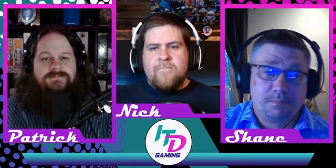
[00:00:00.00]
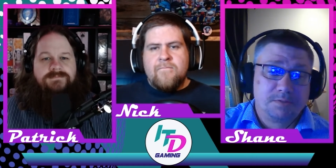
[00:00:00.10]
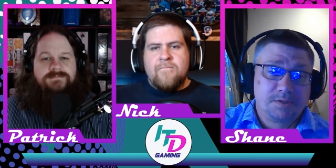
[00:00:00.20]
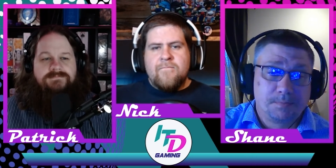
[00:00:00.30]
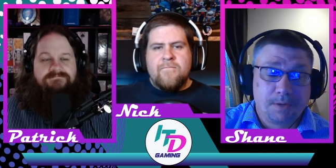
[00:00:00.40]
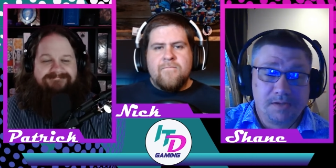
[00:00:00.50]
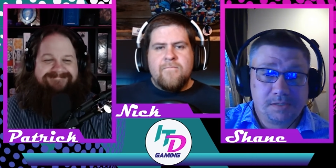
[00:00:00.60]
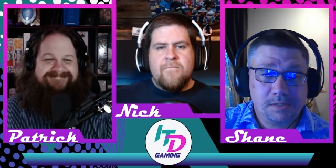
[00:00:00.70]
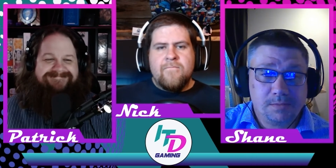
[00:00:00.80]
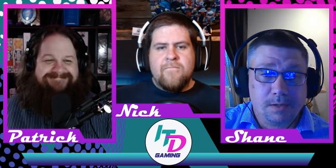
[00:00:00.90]

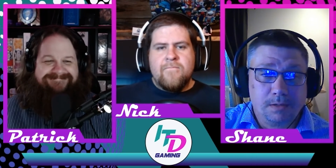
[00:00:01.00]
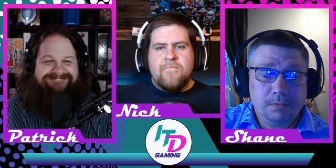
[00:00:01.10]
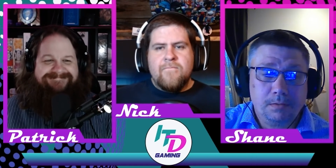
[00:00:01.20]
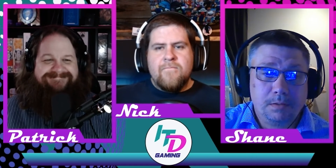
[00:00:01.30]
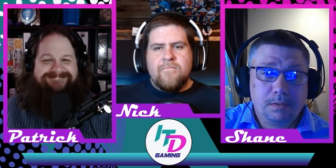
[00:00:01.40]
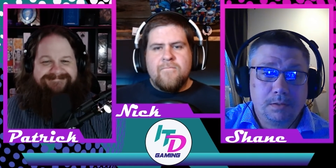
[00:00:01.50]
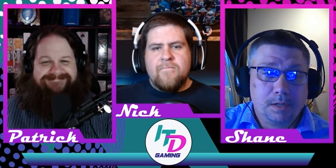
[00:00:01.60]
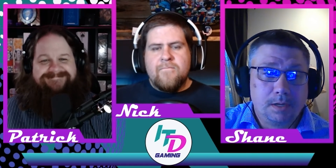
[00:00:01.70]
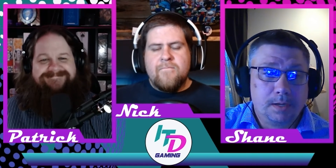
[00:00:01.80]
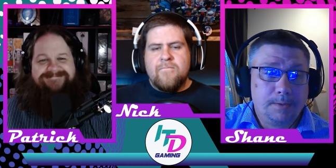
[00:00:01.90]
Speaker 1: surprisingly well.
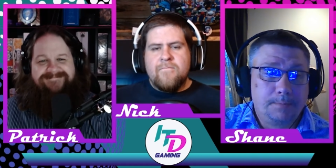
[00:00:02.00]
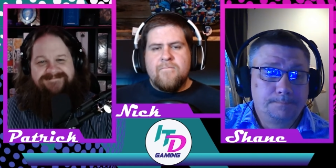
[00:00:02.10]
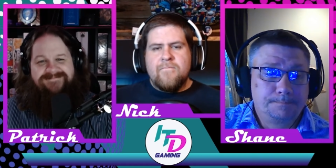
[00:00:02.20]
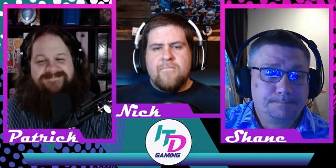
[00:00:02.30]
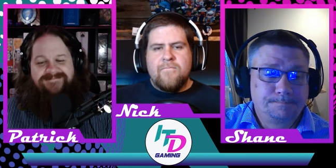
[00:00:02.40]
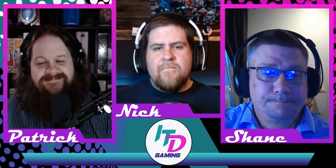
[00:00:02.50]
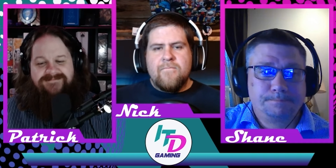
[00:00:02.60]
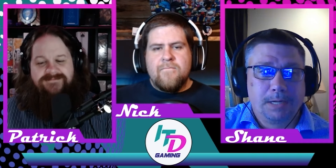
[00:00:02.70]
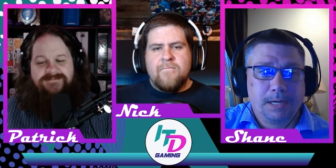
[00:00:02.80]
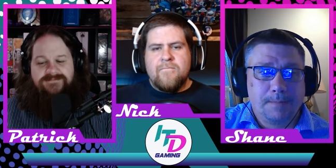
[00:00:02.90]
Um,
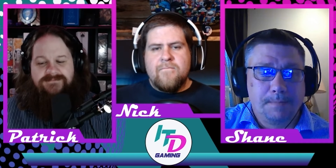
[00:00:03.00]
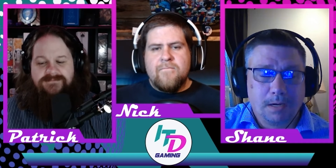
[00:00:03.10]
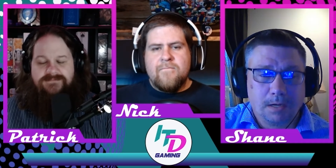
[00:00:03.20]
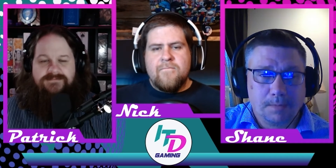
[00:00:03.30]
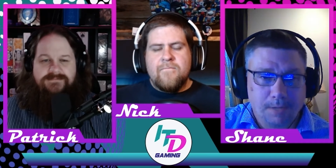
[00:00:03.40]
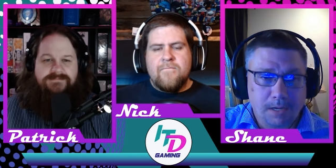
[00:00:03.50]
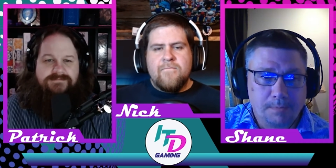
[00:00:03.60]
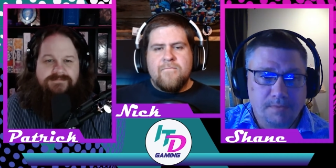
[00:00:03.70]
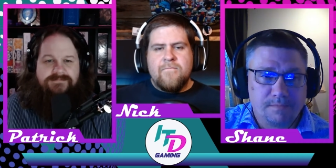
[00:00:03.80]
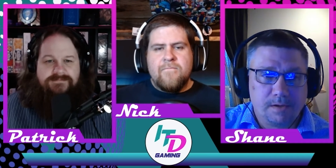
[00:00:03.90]
but I'm not going to play on
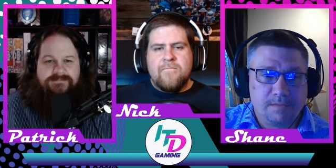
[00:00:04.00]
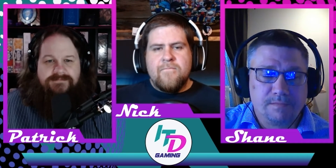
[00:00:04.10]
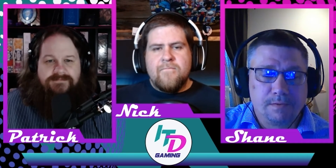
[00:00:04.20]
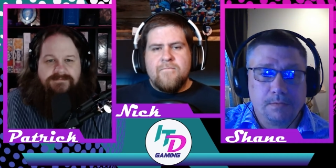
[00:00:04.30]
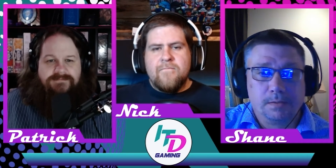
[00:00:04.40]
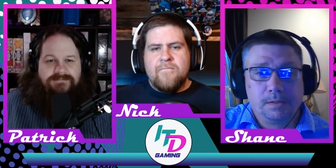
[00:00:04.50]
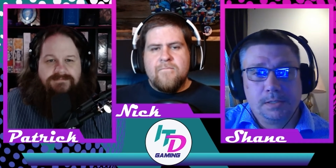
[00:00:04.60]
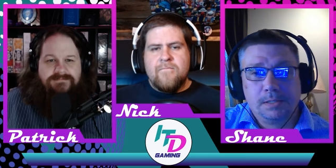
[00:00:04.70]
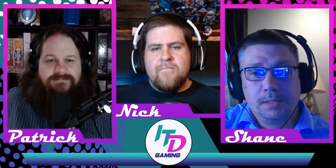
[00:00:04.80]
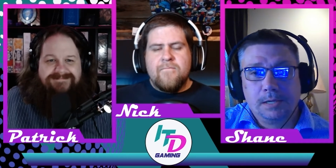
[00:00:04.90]
my freaking phone.
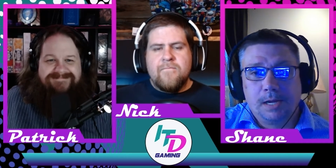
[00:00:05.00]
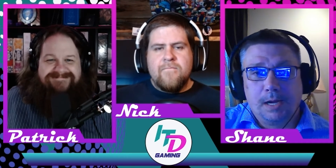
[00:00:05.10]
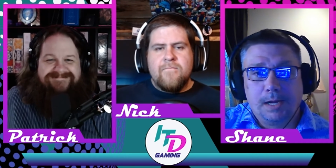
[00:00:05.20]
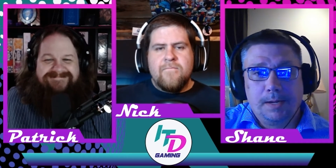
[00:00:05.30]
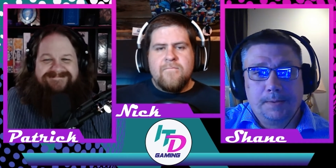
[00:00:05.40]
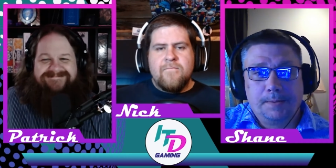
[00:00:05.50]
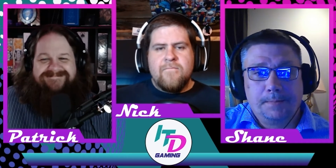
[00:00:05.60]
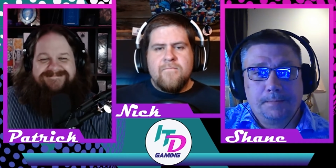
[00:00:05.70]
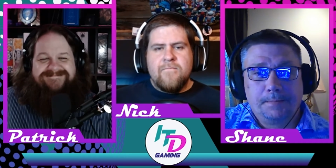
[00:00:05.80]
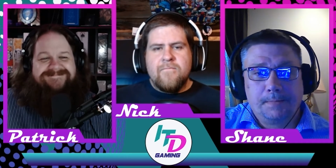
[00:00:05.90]

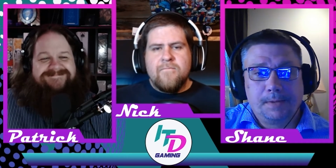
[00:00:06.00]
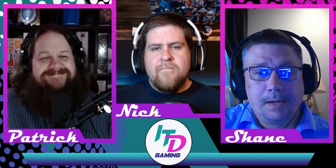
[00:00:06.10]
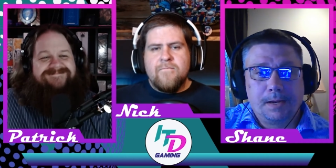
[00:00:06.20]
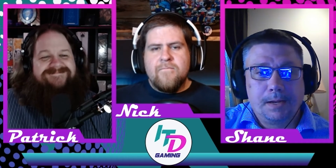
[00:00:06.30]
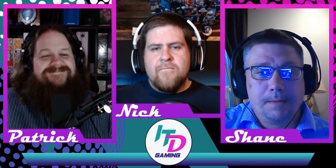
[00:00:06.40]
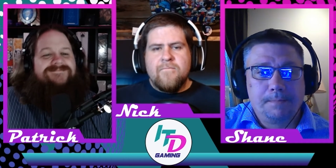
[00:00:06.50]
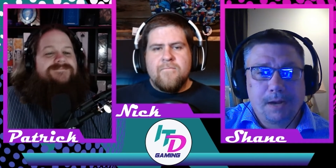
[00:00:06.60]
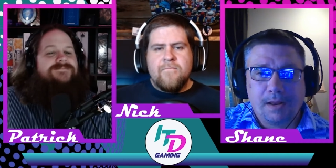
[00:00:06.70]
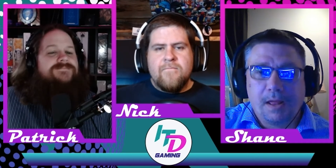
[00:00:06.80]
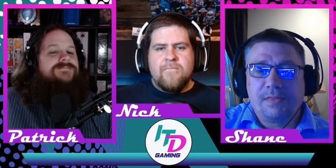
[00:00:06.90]
Um, uh, but
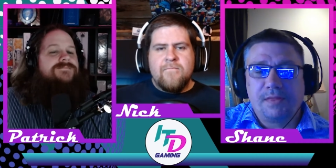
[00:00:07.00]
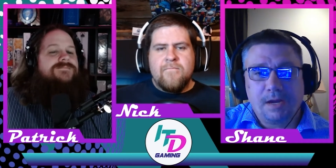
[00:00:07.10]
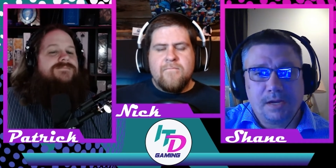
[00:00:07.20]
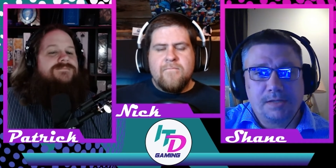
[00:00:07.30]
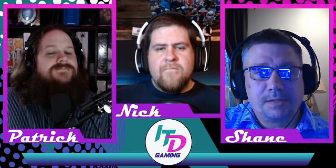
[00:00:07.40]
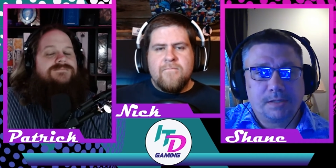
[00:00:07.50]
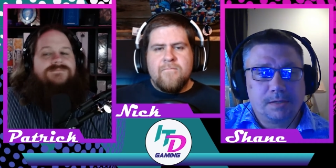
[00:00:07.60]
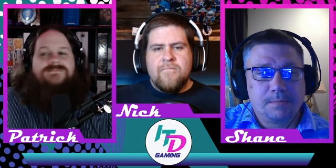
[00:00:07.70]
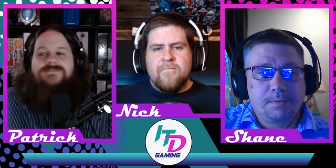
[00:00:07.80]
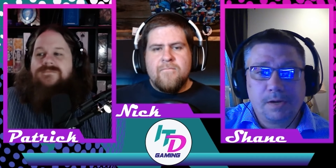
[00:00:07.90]
I, I think it's
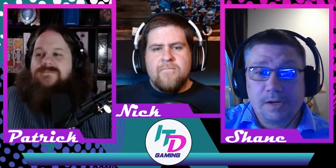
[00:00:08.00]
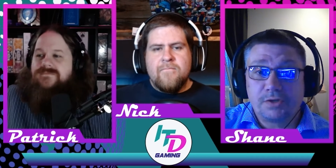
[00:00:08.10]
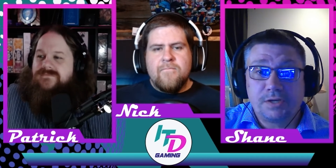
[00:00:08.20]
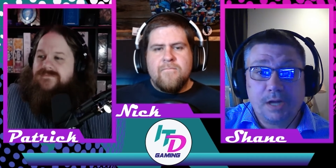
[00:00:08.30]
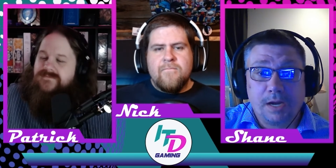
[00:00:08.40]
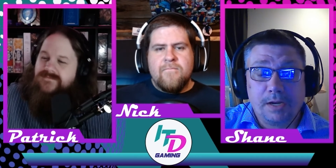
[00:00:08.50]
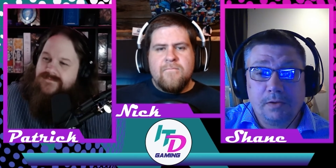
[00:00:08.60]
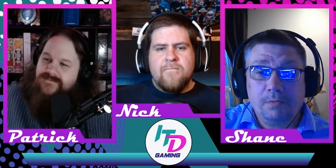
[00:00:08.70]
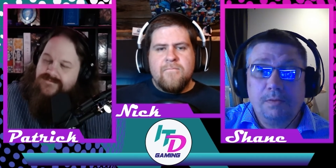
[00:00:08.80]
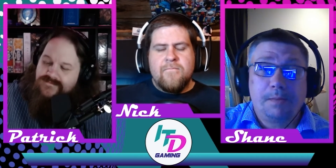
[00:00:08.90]
a pretty interesting idea.
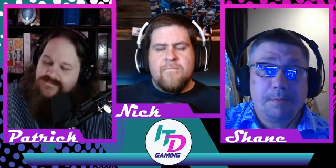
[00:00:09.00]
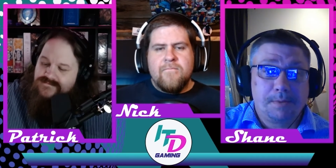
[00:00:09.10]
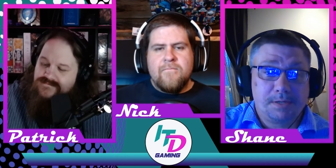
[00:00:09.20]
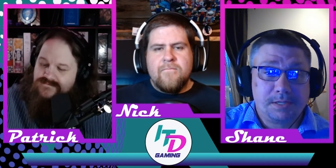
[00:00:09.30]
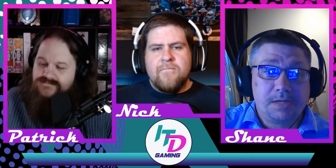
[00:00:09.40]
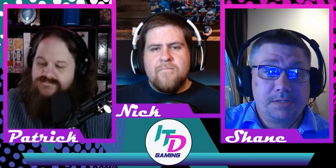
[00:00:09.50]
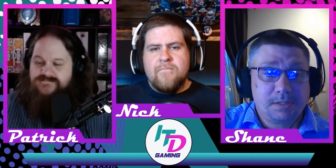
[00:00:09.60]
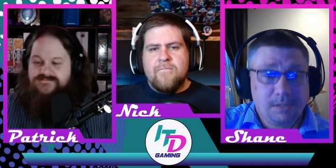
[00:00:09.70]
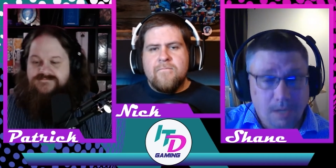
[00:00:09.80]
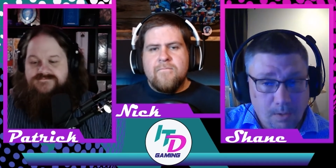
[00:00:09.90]

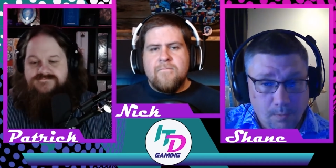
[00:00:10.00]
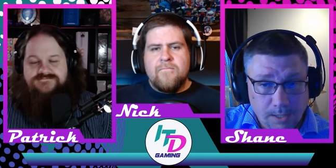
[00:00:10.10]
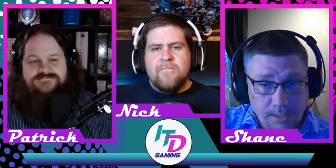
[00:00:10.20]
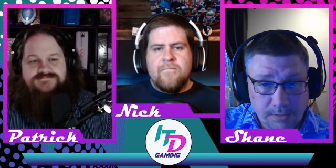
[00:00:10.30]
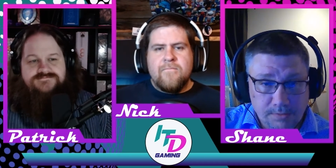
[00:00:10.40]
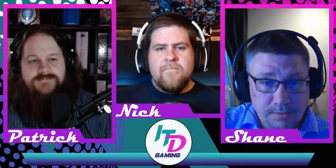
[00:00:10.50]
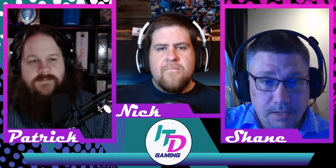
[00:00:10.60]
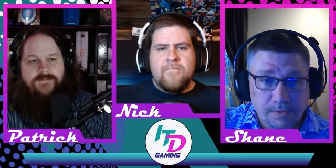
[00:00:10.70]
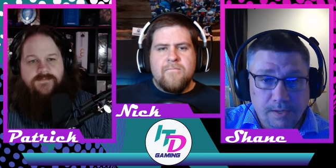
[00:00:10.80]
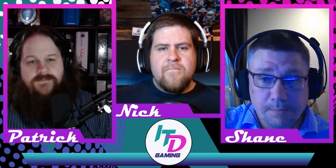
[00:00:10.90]
Implementation, I'll wait till
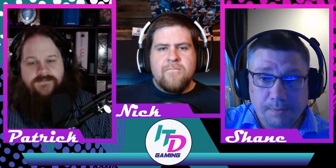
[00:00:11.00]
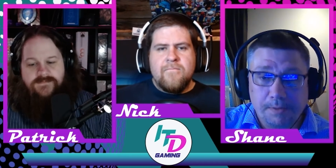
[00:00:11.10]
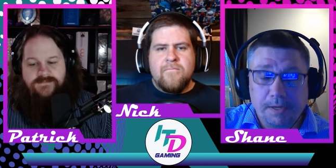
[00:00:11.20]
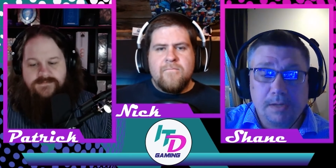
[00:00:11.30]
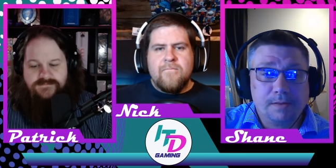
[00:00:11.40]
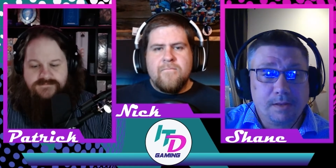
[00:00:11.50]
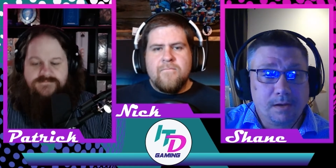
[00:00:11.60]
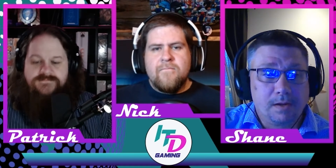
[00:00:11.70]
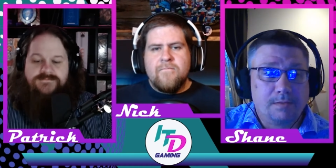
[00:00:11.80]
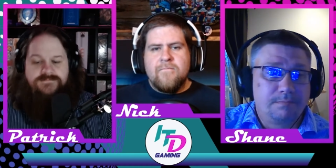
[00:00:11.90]
they implement it, and then
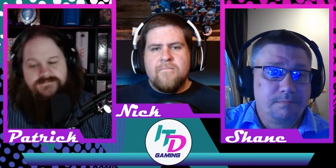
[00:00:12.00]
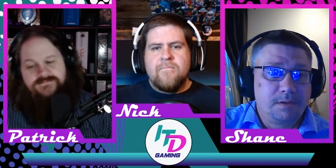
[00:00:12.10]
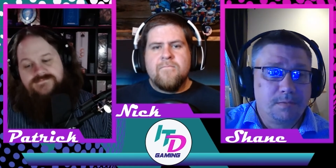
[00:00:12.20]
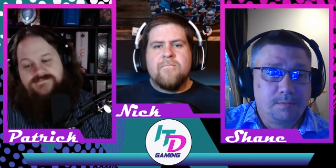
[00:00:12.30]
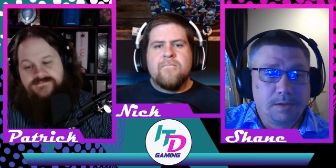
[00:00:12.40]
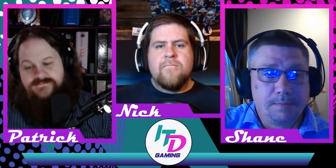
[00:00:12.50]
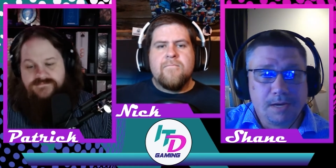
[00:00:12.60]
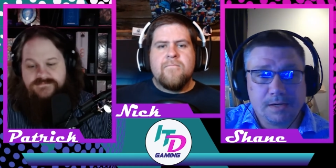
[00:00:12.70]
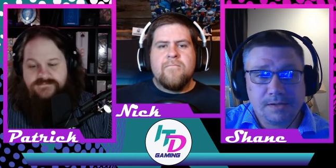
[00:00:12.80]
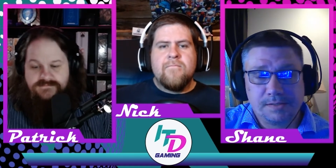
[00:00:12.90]
I'll, you know, really
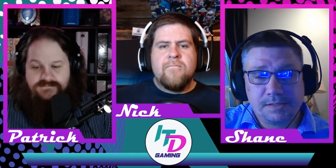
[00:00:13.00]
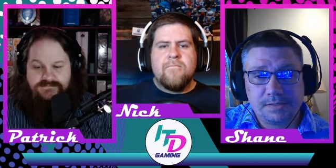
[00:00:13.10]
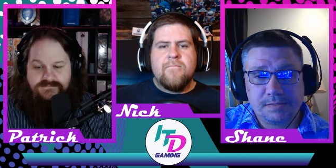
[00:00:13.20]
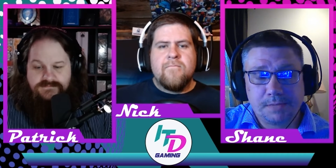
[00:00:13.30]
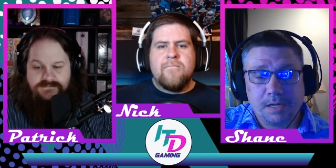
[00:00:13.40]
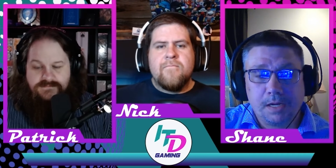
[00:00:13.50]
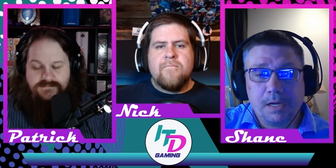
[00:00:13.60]
make a decision. But